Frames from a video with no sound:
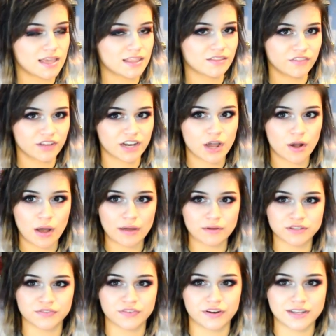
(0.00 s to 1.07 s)
in the video I
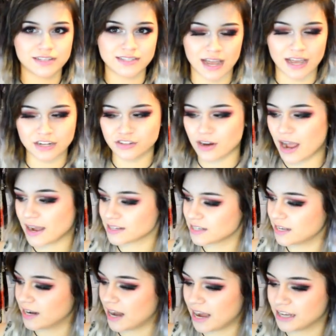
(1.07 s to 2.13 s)
was very sidetracked
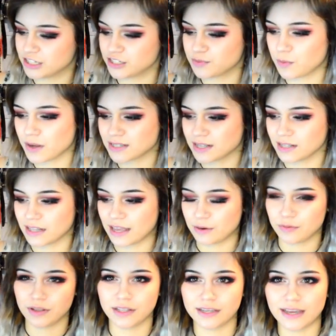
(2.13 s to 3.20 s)
and I just wasn't
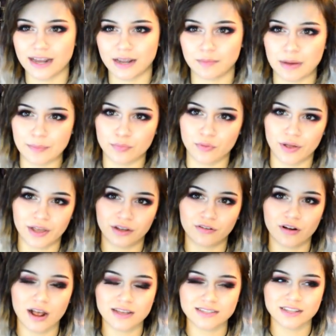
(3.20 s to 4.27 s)
like really getting my point
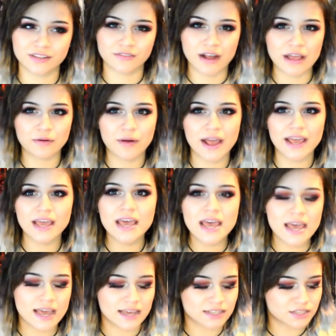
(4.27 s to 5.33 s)
across in the right way
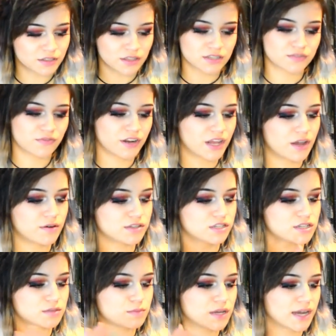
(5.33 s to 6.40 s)
and so this video is
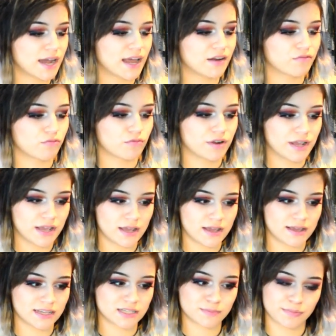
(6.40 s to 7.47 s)
just me kind of
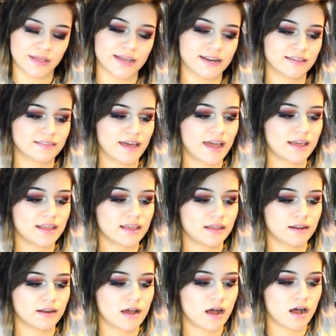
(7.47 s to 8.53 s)
re-explaining that
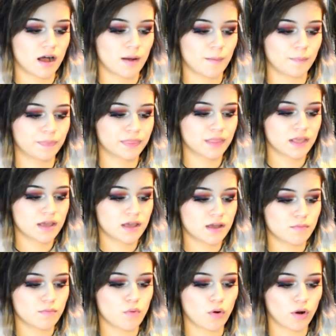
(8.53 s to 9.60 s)
in um,
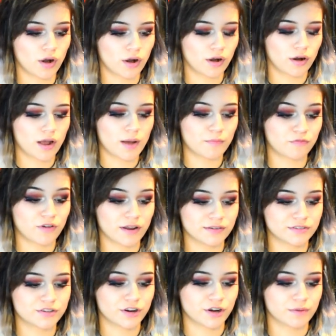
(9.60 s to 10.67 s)
more
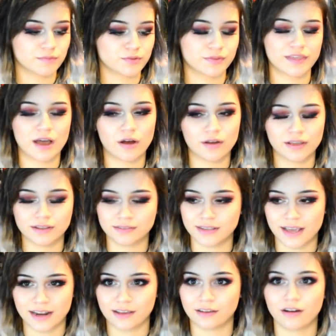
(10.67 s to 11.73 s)
upfront terms without it
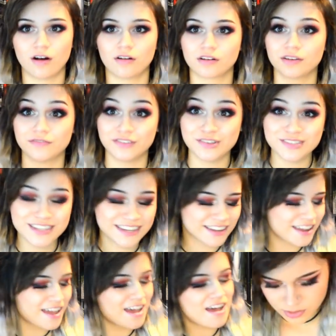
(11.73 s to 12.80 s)
getting all
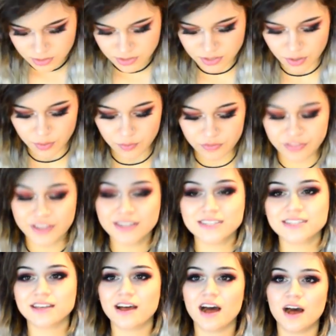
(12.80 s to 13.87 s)
confusing. So
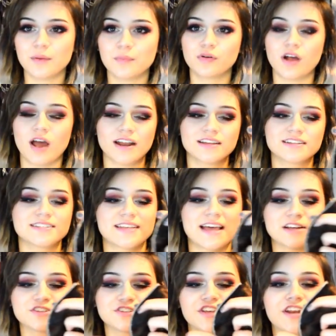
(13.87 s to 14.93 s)
this uh, product is
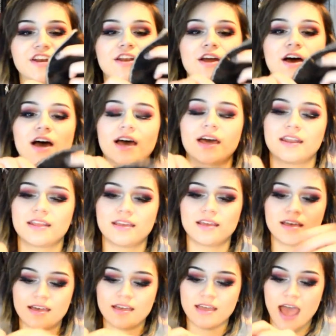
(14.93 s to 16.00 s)
actually not
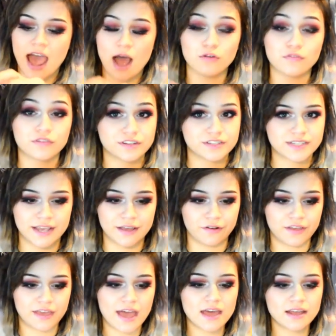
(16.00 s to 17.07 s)
out for
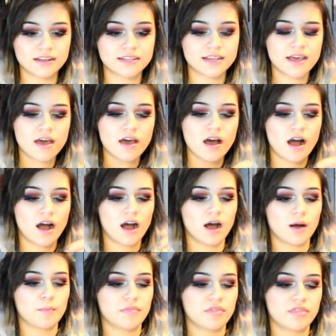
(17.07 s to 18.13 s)
sale yet.
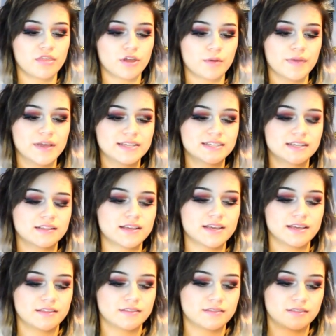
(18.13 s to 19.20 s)
Um, they're
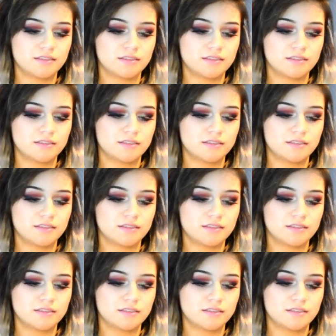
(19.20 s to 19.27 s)
basically,